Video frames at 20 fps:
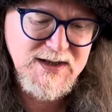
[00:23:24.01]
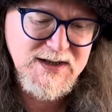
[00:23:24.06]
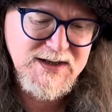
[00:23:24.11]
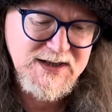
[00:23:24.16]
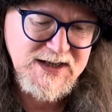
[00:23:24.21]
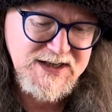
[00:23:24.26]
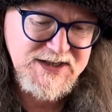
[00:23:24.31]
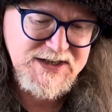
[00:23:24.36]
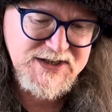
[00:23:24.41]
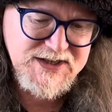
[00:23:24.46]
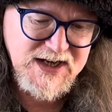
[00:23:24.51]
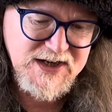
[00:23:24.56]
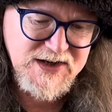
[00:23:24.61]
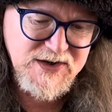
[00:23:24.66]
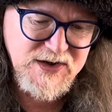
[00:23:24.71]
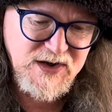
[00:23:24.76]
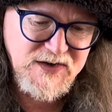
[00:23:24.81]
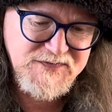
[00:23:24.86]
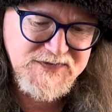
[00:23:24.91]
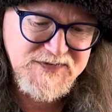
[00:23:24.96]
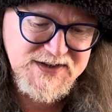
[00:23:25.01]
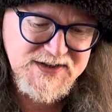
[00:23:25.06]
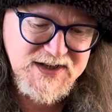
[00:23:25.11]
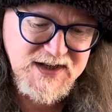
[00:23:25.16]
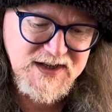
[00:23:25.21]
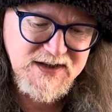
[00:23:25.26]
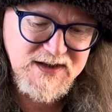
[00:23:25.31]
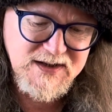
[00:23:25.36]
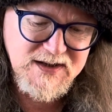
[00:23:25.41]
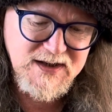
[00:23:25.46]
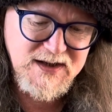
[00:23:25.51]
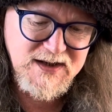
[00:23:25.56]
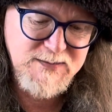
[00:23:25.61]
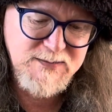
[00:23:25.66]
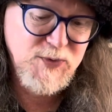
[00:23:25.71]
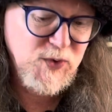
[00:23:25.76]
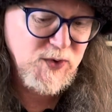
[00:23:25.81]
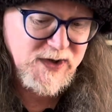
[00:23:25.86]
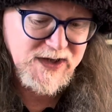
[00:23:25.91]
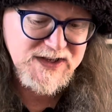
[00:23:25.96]
They started off as a
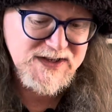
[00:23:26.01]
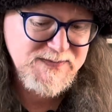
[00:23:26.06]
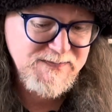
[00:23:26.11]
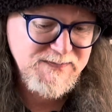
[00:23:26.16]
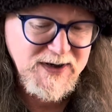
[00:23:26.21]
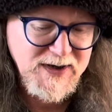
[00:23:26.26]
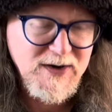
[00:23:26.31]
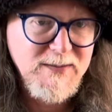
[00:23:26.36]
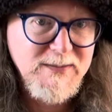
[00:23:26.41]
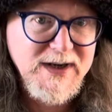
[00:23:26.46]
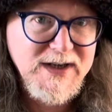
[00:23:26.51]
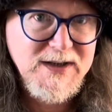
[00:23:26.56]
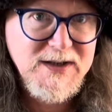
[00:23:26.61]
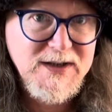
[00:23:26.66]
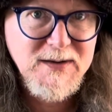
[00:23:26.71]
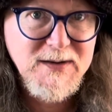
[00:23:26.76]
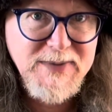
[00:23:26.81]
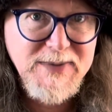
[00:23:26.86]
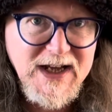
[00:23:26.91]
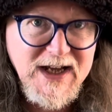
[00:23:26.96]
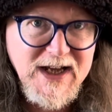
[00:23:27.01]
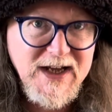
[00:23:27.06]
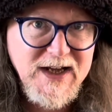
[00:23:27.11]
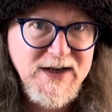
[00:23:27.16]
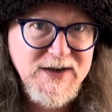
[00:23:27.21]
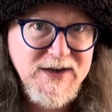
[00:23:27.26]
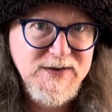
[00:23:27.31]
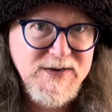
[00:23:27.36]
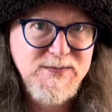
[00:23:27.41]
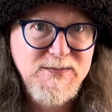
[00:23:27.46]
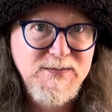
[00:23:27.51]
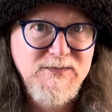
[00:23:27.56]
more experimental band,